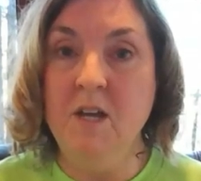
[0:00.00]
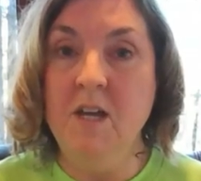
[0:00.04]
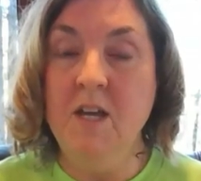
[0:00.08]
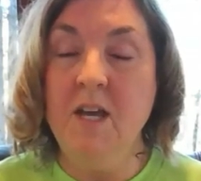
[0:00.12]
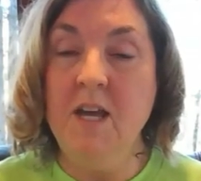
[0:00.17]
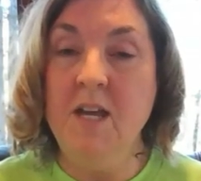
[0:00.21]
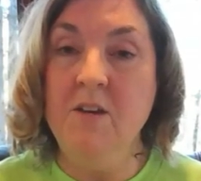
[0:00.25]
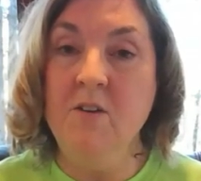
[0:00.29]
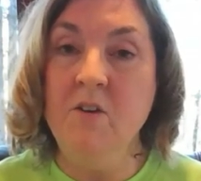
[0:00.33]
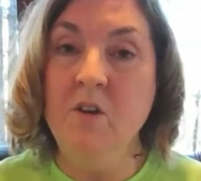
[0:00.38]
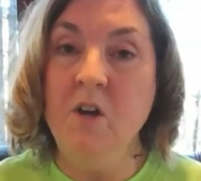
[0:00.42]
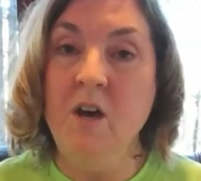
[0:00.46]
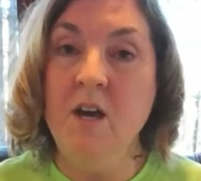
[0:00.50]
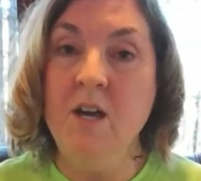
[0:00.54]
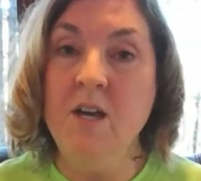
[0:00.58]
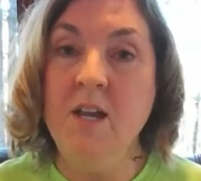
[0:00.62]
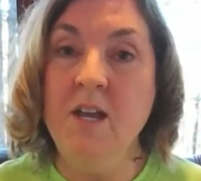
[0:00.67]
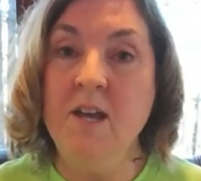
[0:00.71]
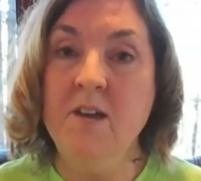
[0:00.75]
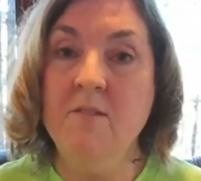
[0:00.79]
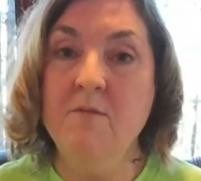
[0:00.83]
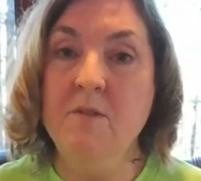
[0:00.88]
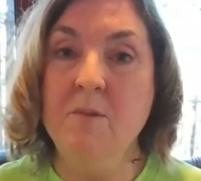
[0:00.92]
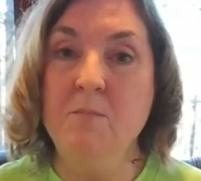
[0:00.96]
and not
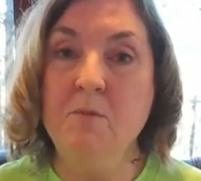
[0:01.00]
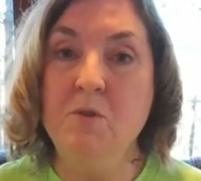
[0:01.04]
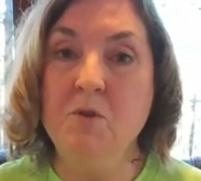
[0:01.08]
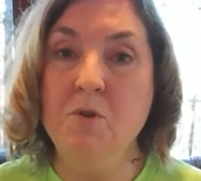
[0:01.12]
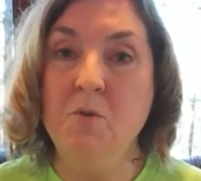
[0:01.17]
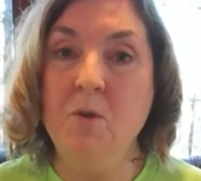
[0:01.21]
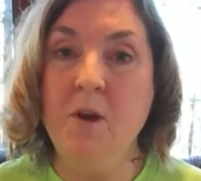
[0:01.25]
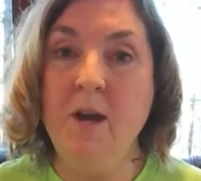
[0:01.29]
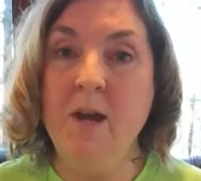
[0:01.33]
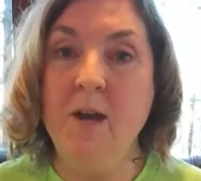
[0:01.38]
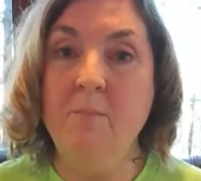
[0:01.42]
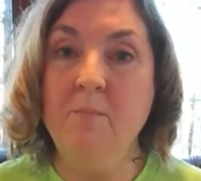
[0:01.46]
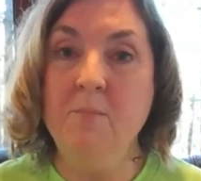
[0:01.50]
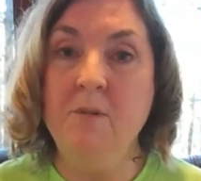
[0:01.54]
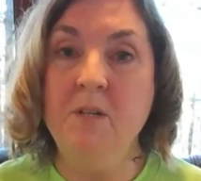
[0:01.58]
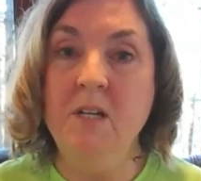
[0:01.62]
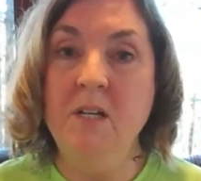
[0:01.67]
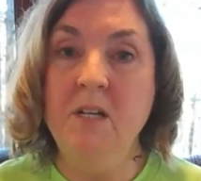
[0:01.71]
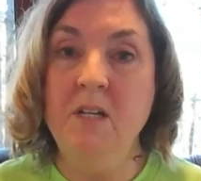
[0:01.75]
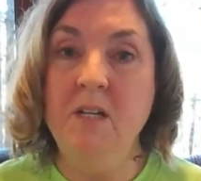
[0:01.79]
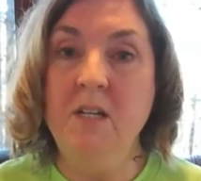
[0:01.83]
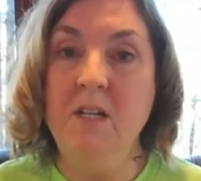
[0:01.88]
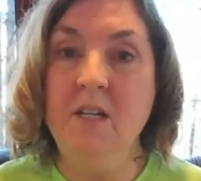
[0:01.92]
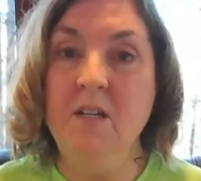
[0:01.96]
have them trapped
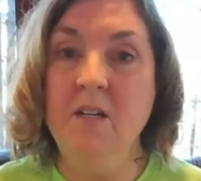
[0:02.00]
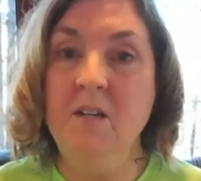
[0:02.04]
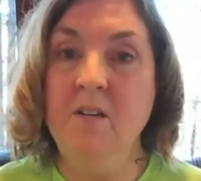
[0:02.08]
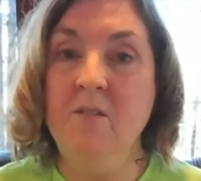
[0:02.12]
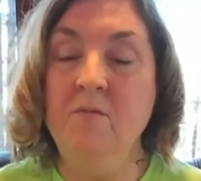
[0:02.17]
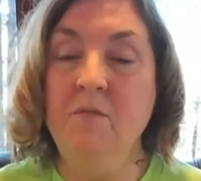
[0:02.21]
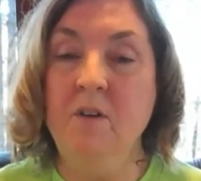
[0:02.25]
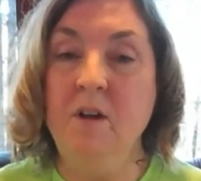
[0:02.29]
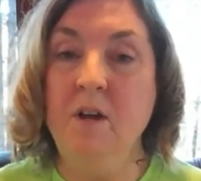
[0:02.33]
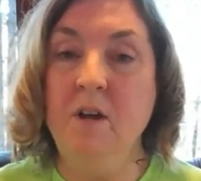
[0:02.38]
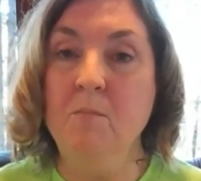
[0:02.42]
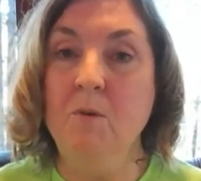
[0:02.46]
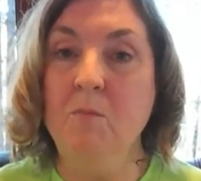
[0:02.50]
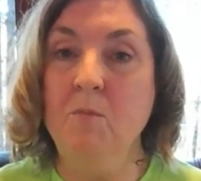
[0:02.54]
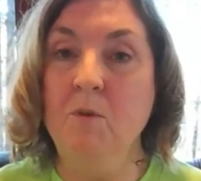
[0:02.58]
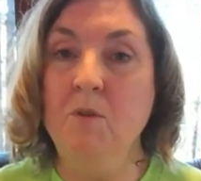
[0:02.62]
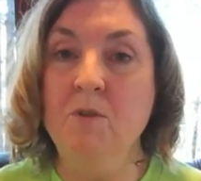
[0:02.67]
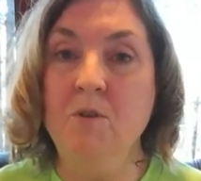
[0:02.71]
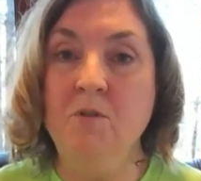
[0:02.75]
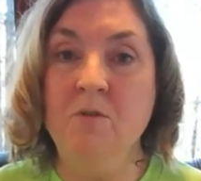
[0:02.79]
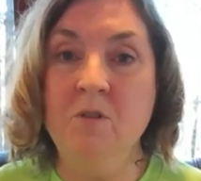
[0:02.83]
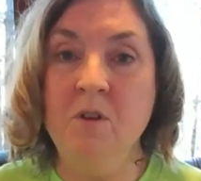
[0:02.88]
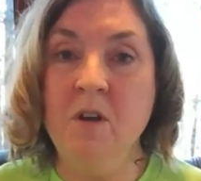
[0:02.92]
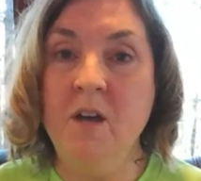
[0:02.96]
in an environment where
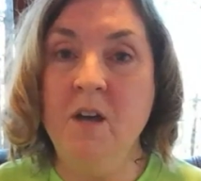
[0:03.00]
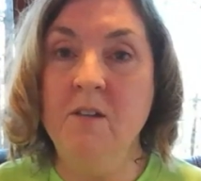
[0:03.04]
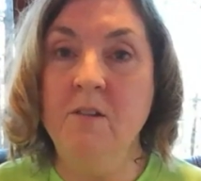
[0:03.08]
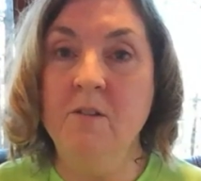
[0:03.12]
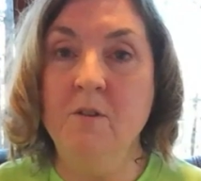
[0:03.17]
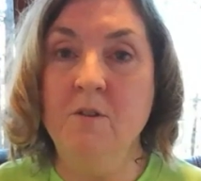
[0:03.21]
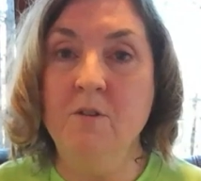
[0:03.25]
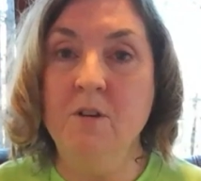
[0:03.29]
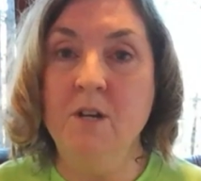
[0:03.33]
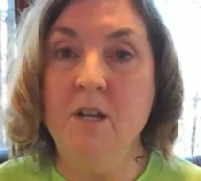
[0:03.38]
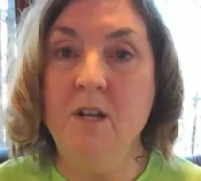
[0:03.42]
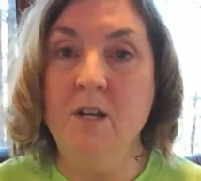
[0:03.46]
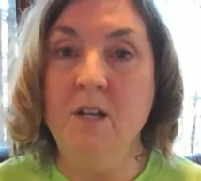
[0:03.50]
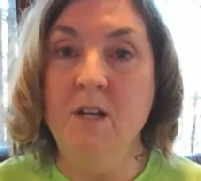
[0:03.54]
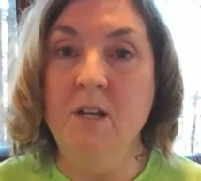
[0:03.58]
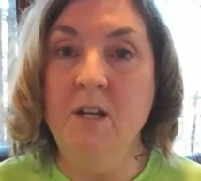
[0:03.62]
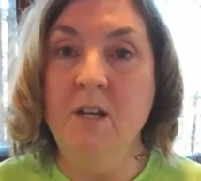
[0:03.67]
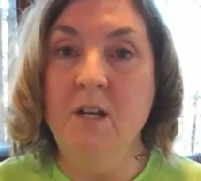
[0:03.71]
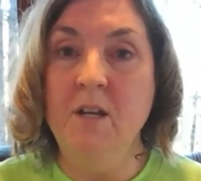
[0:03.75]
they're not learning.